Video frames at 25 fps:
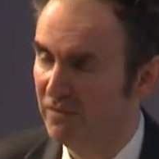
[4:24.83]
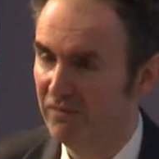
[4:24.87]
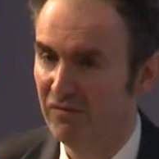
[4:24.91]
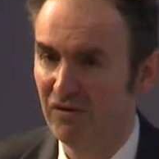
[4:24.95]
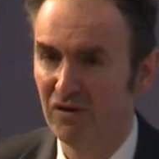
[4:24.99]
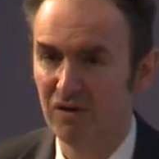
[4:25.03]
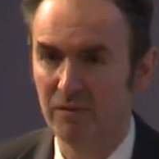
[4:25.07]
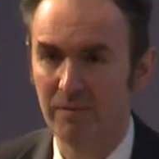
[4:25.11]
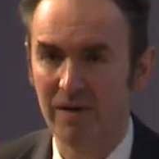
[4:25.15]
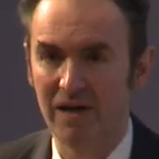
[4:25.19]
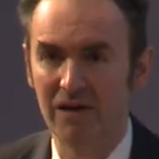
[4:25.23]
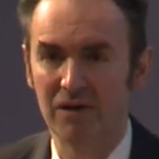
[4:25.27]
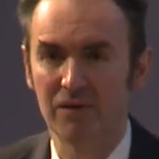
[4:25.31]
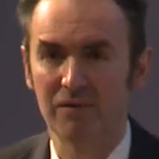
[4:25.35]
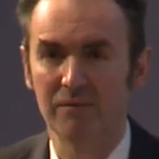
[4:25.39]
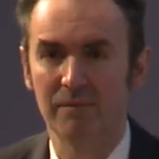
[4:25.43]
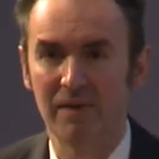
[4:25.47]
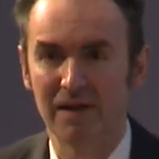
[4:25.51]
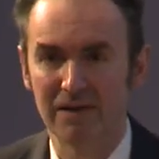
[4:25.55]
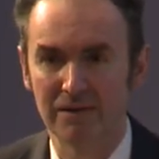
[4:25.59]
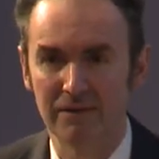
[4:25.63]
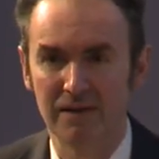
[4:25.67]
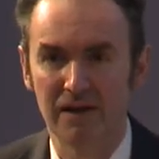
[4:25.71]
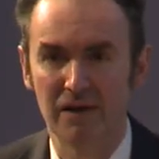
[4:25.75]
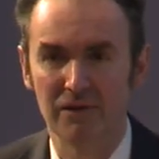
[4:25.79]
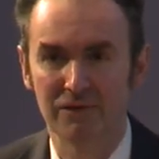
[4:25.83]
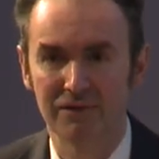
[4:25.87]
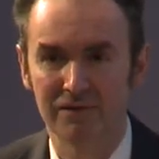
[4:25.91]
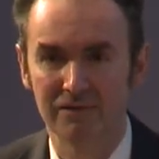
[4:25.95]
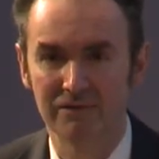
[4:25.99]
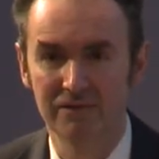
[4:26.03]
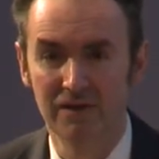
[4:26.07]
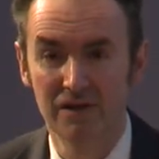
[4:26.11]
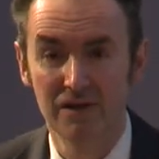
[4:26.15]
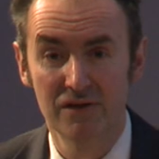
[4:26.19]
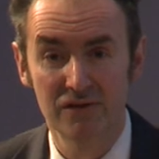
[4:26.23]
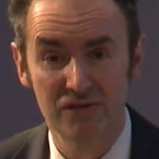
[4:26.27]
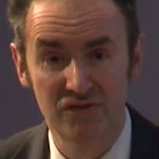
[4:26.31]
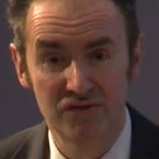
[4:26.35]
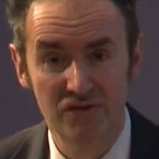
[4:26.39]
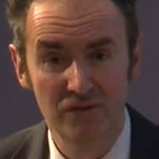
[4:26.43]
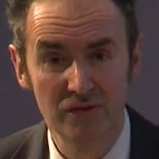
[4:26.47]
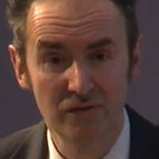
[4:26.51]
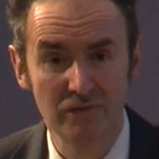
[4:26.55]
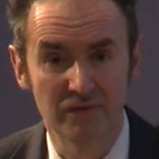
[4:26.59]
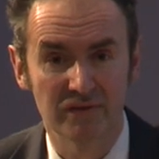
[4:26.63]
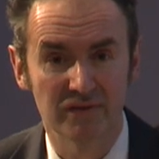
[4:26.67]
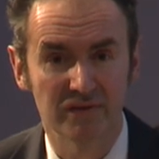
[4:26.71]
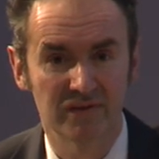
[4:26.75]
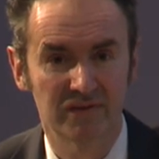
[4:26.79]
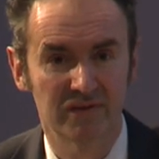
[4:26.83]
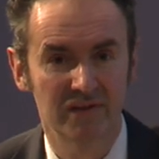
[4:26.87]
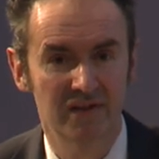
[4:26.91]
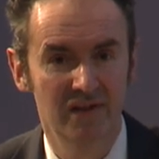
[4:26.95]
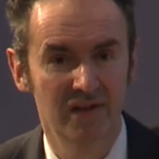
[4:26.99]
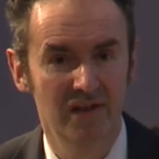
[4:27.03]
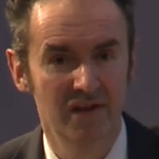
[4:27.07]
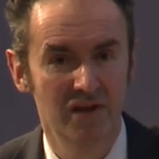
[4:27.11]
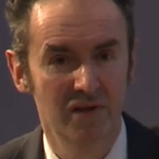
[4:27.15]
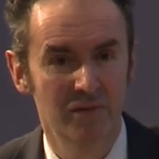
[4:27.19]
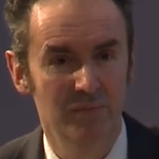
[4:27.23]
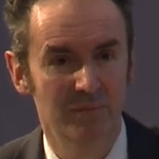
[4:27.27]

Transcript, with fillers: We've heard about mental health of students.